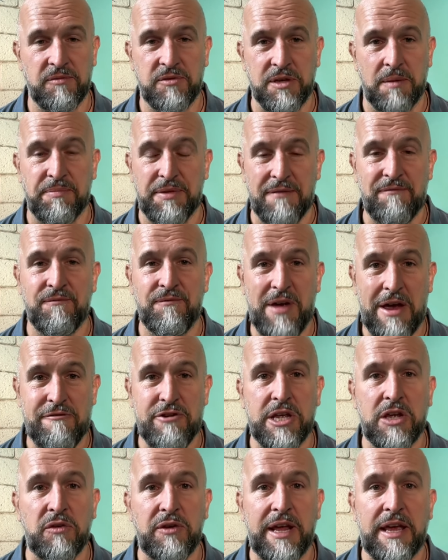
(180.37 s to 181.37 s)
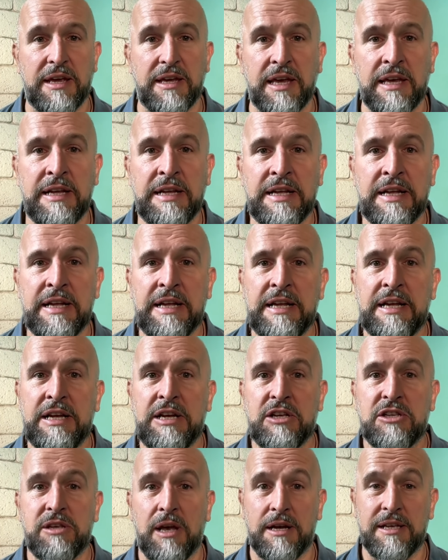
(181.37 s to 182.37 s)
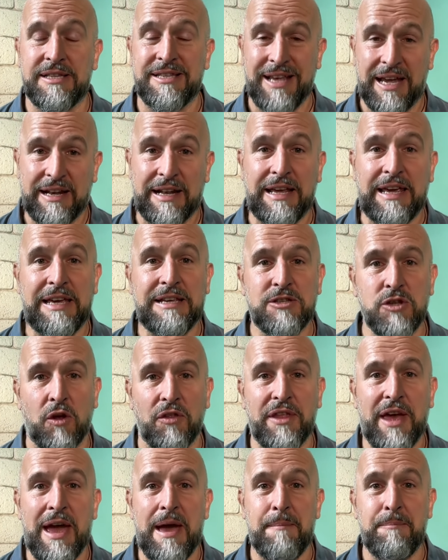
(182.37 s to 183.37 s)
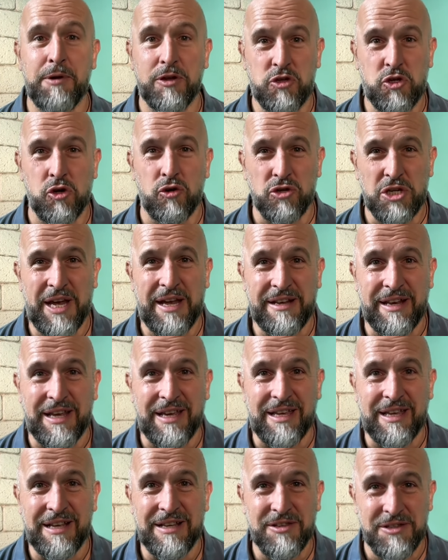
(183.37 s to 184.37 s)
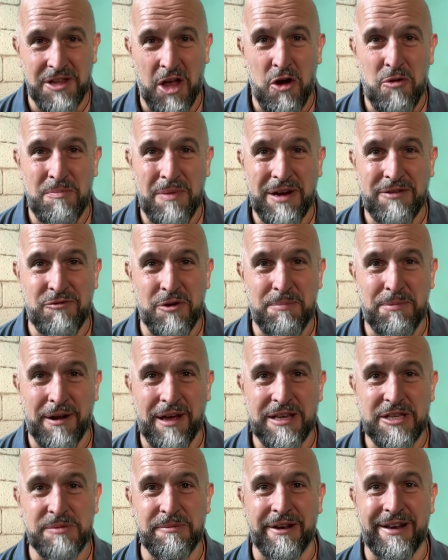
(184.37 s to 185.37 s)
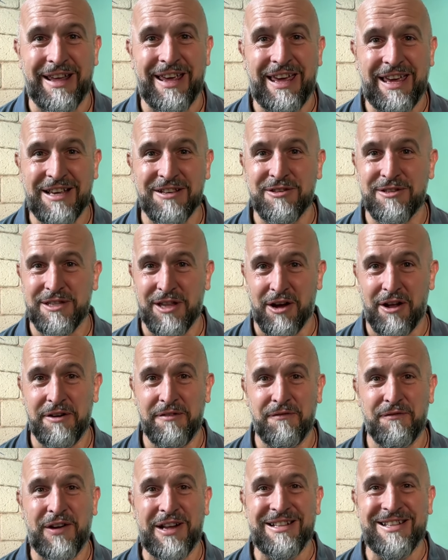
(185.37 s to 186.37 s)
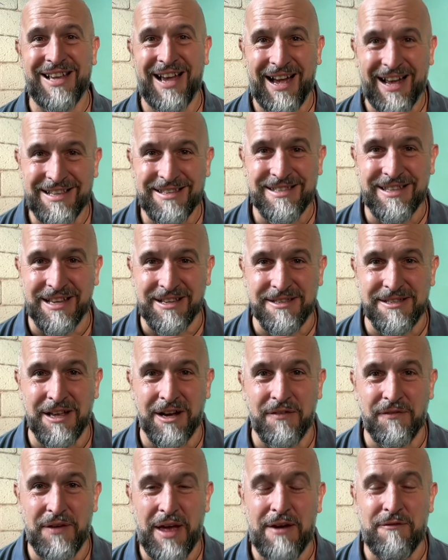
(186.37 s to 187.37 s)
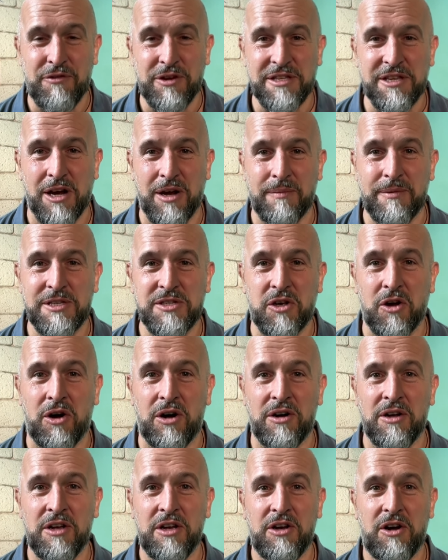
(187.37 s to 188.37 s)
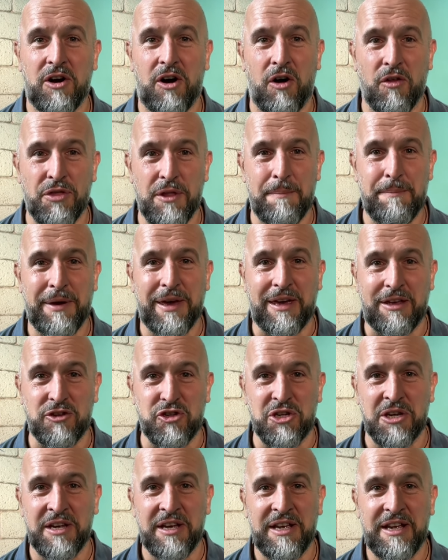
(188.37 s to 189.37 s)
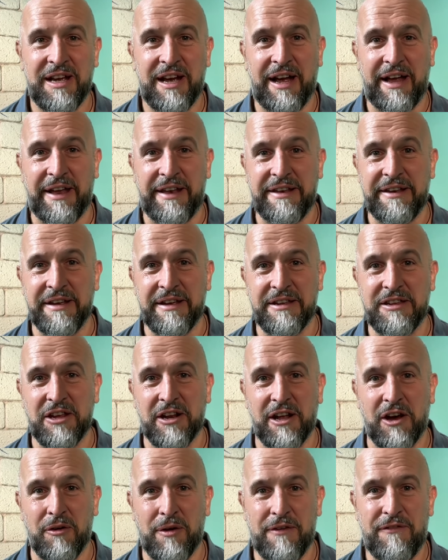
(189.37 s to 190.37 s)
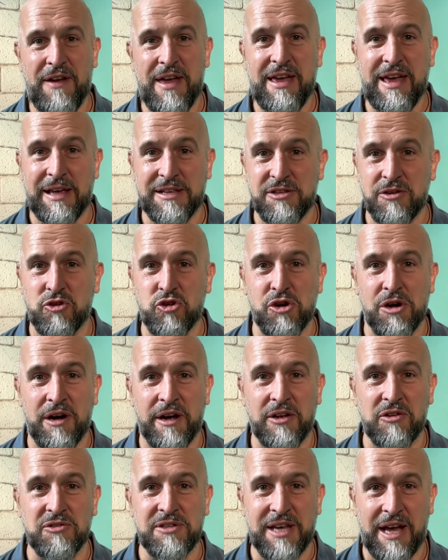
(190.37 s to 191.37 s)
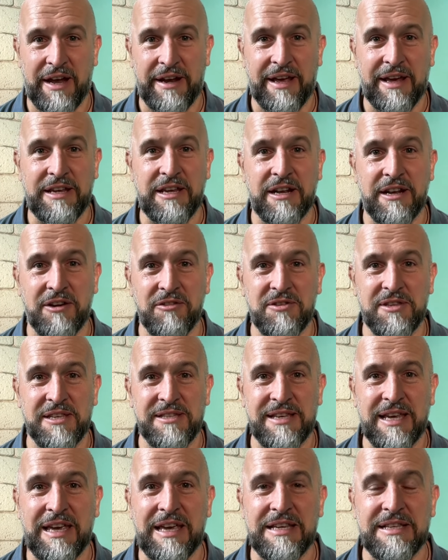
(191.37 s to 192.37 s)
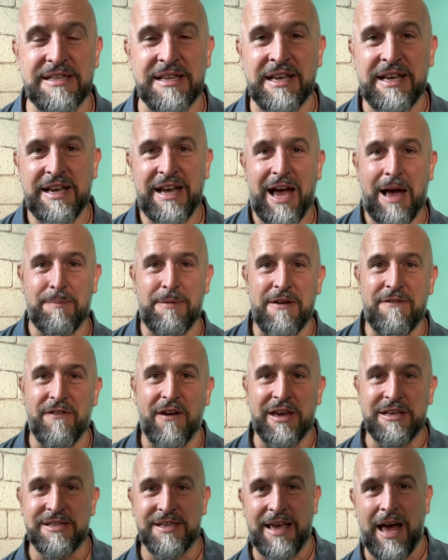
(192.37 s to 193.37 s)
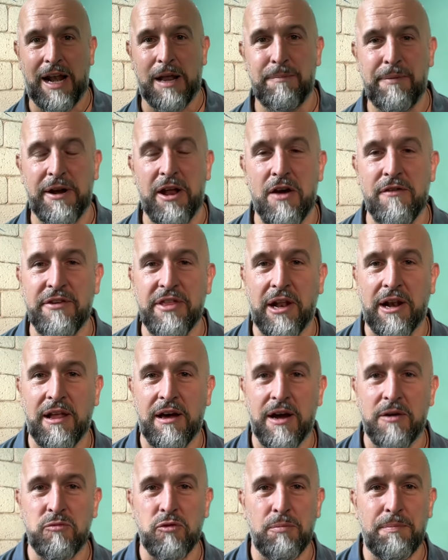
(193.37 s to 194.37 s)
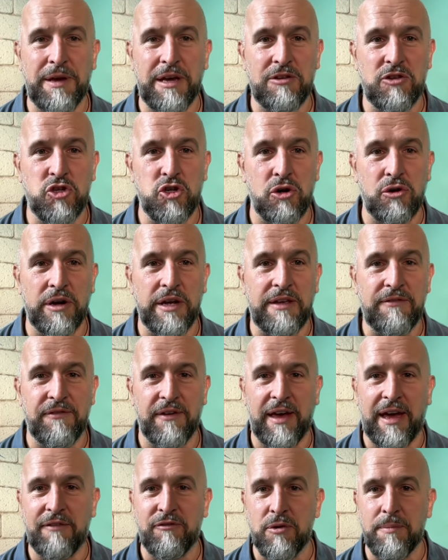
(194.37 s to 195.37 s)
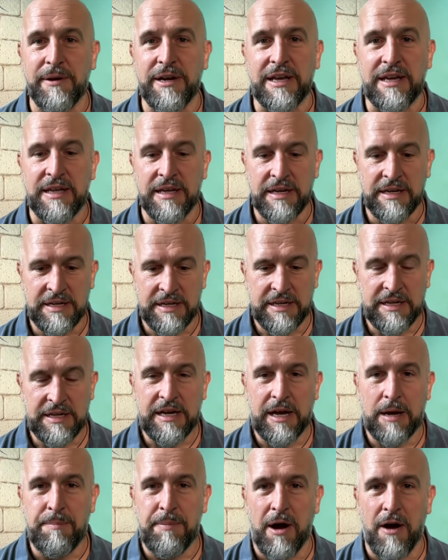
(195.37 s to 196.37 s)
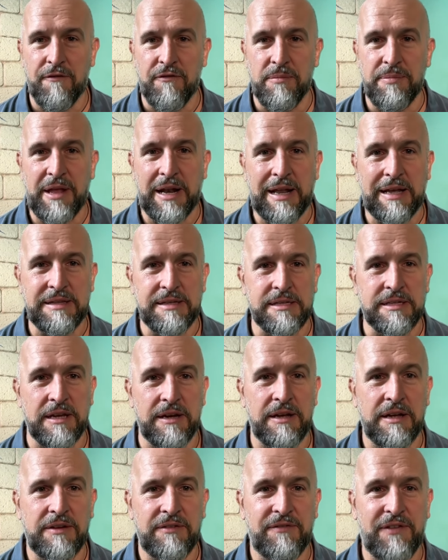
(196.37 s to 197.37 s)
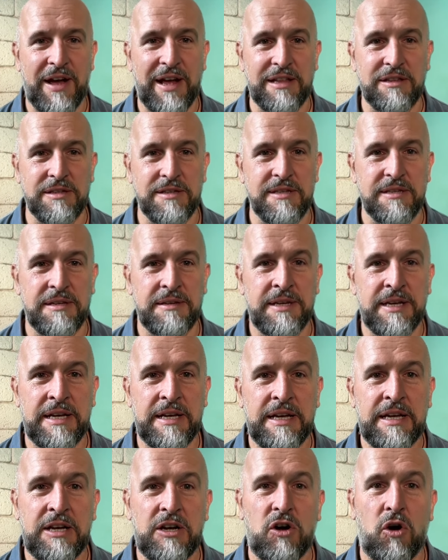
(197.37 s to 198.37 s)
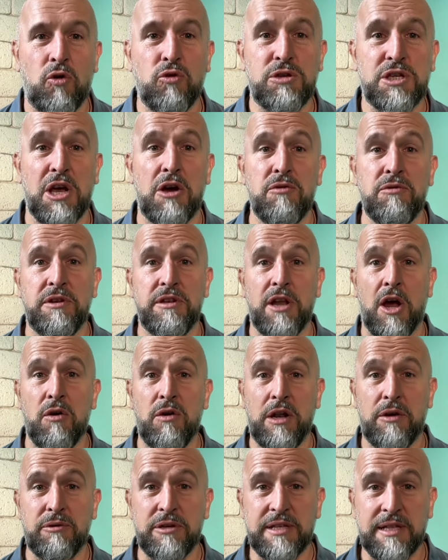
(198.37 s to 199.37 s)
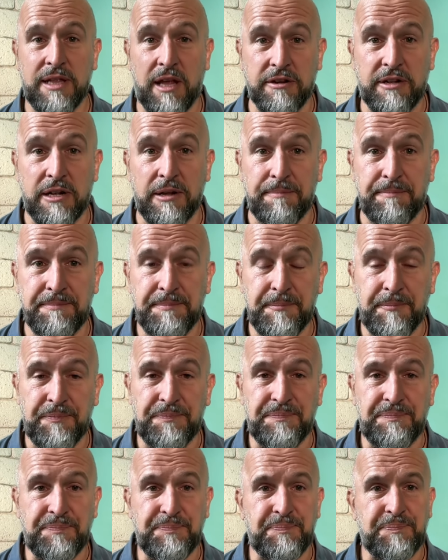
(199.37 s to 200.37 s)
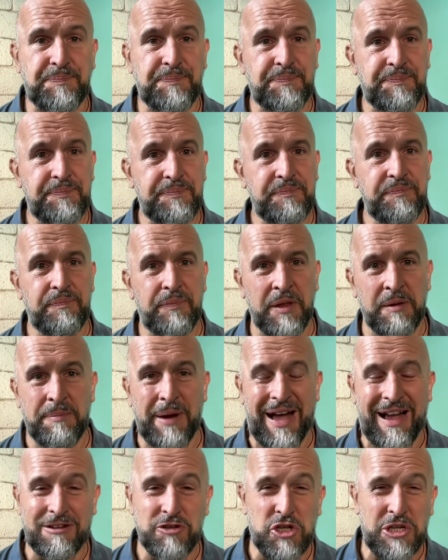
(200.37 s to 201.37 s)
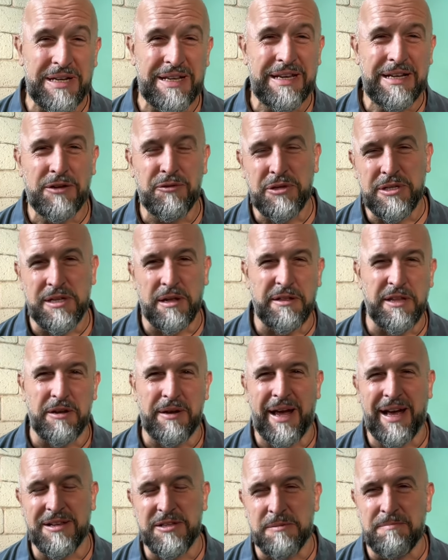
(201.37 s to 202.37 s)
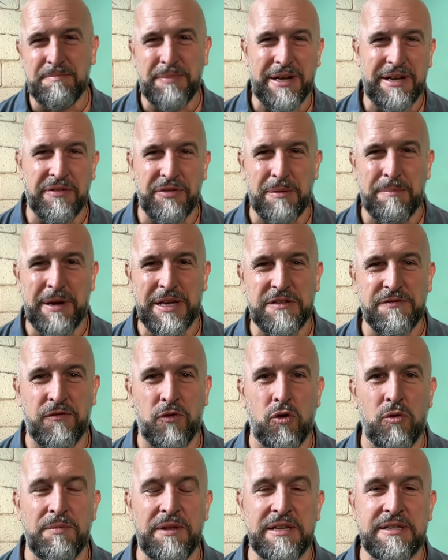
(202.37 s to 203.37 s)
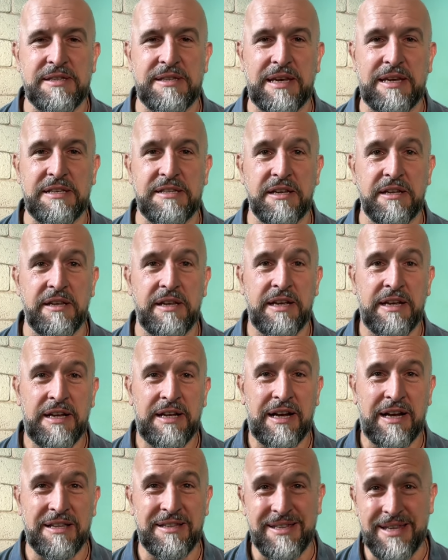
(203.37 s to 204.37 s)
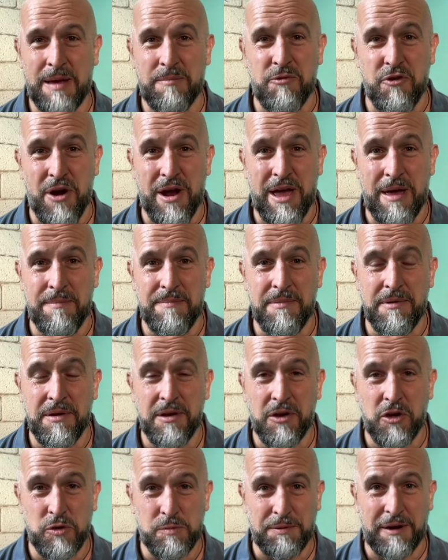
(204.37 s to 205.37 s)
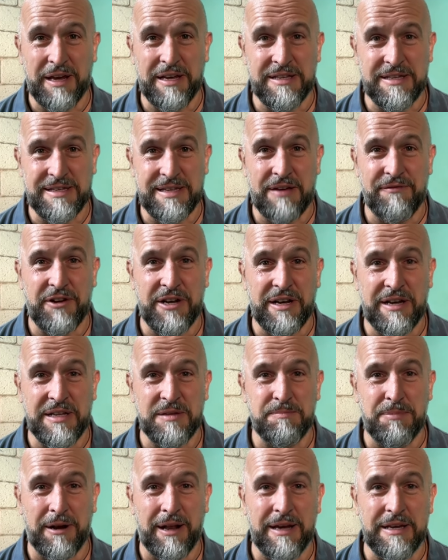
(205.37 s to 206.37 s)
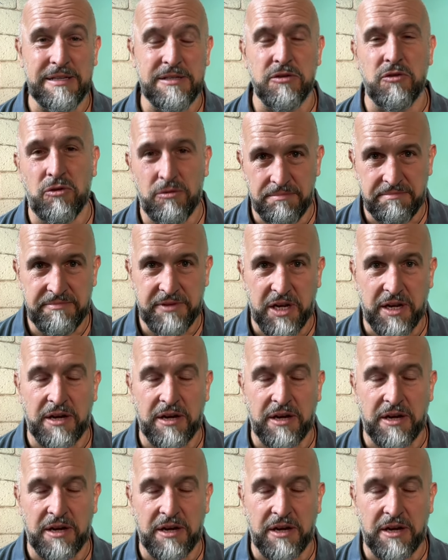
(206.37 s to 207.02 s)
something very unique. Sadly, he's not there, but George Hendy is no mean replacement. He has done fantastic stuff every time he's got on the pitch. And if he gets a try on Saturday, to see his happy face galloping over the line will be a joy for everybody apart from the Leinster fans. Also, no Lewis Ludlam, but actually, Lewis Ludlam hasn't been in the best form this season. And Sam Graham, who's playing seven in his place, or